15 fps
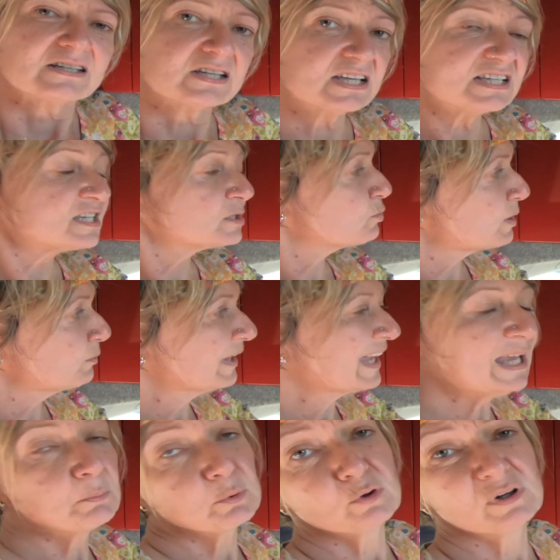this is where we
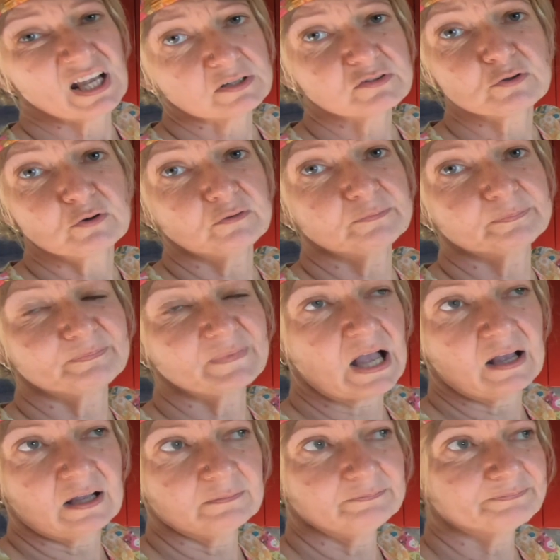keep all our sort
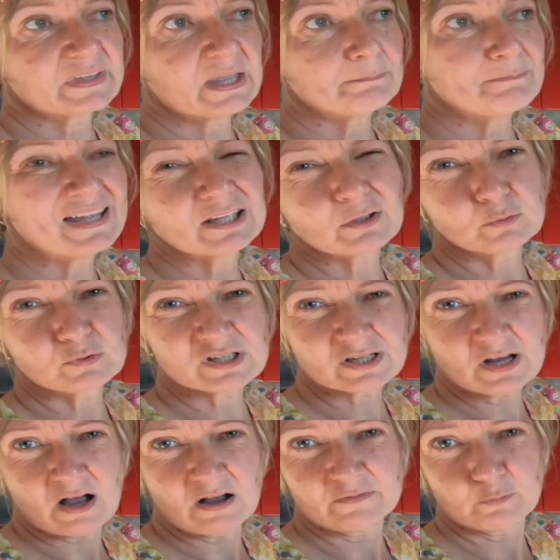of medical
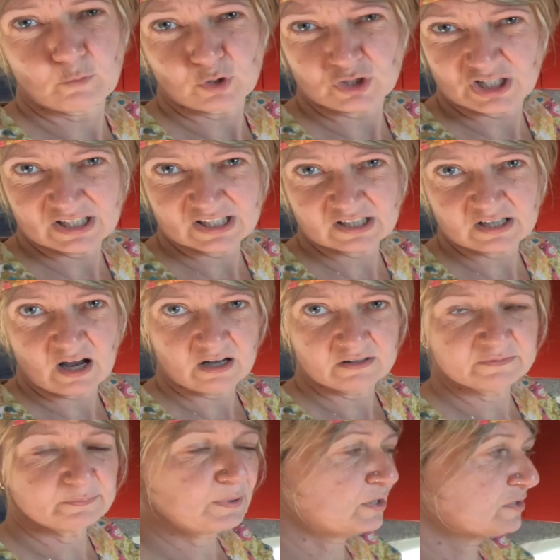stuff, washing stuff,
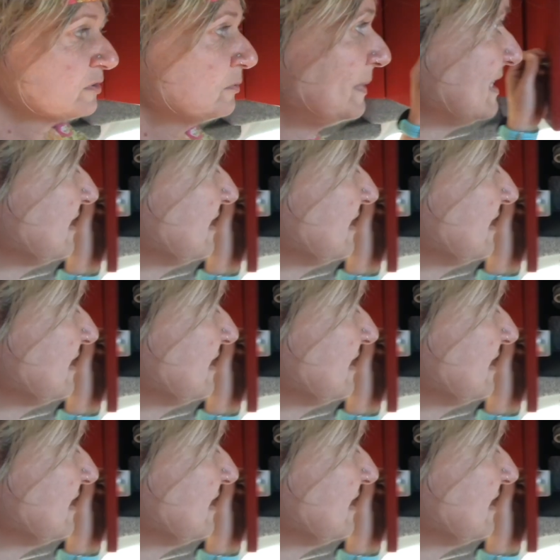personal bits